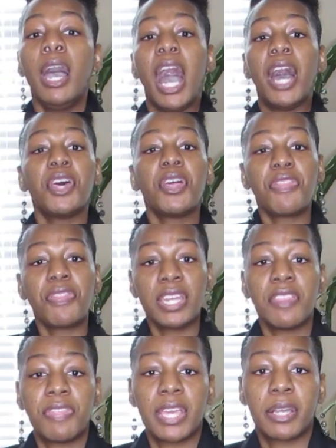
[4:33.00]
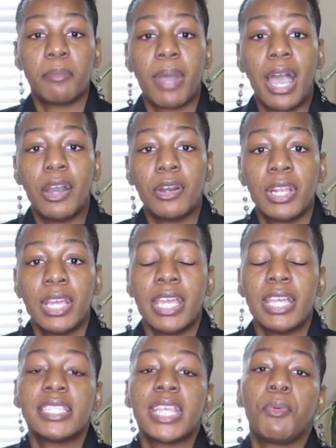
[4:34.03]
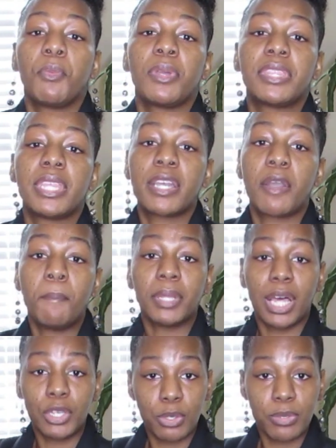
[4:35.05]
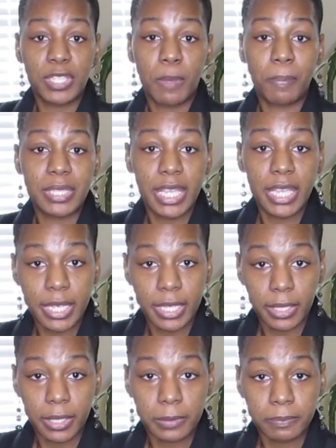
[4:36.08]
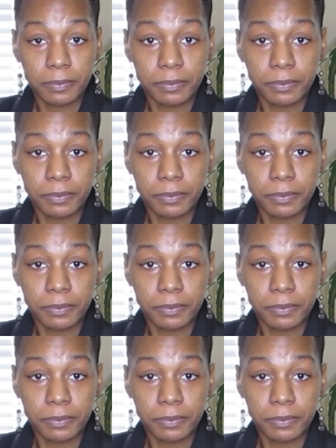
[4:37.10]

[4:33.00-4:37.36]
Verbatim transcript: Another thing to think about is that when we think of blunt use in particular,